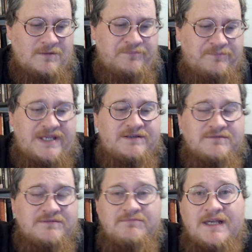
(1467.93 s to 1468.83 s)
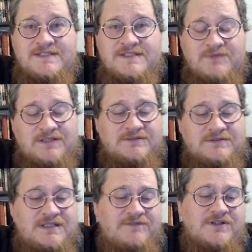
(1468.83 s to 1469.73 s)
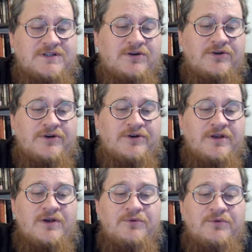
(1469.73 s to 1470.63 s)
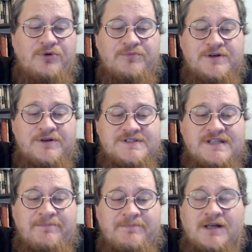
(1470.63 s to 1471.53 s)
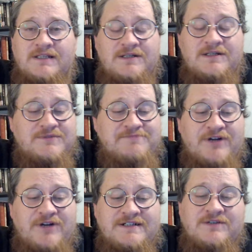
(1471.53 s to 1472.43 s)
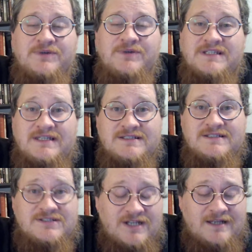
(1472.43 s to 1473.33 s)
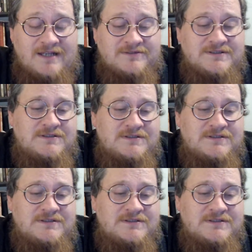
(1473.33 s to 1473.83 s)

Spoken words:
Pete Maxwell even heard rumors that Paulita was pregnant with the kid's child.